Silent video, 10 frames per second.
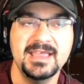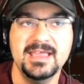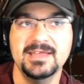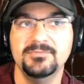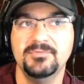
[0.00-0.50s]

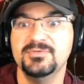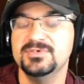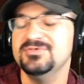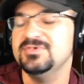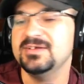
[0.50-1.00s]
and we
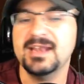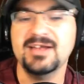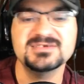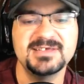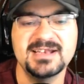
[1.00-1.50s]
were doing it, and
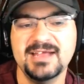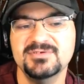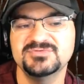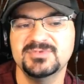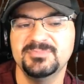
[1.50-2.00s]
I was making an
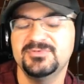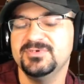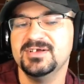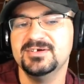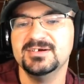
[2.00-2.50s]
average from
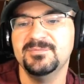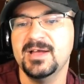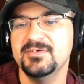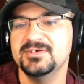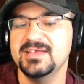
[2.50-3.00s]
300 to
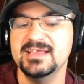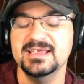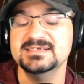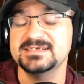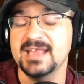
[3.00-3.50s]
500k
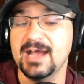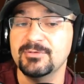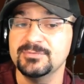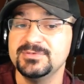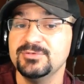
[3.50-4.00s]
ISK an
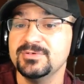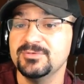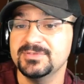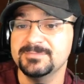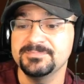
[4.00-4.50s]
hour doing it
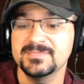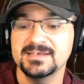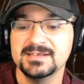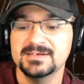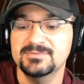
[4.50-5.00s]
with them,
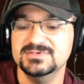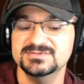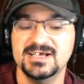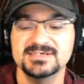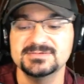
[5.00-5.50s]
which
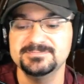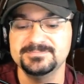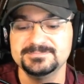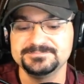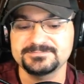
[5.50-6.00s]
is awesome.
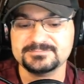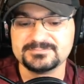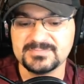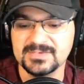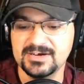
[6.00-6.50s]

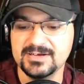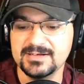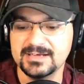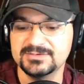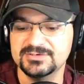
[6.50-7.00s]
All
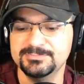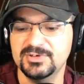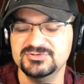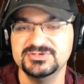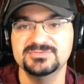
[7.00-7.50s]
right, I could turn
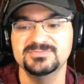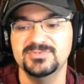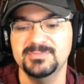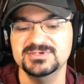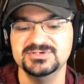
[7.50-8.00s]
one
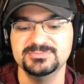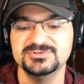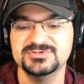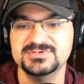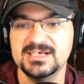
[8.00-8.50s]
of my shield
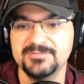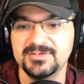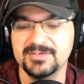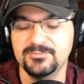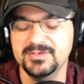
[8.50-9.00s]
boosters off. I
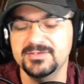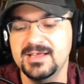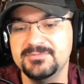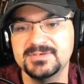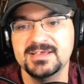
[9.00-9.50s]
only have one
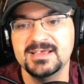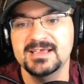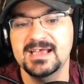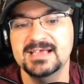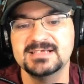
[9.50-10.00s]
left.
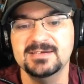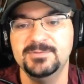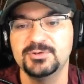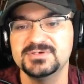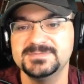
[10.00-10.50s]
I just got
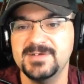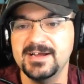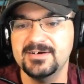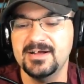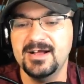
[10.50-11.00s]
to focus
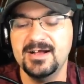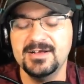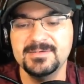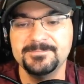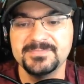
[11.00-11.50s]
fire
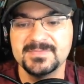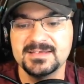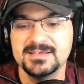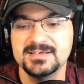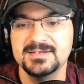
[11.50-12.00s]
on
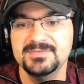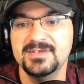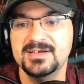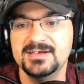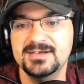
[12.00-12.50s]

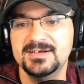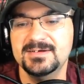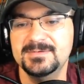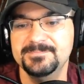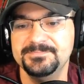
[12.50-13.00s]

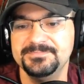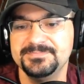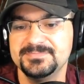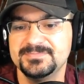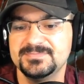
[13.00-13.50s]
the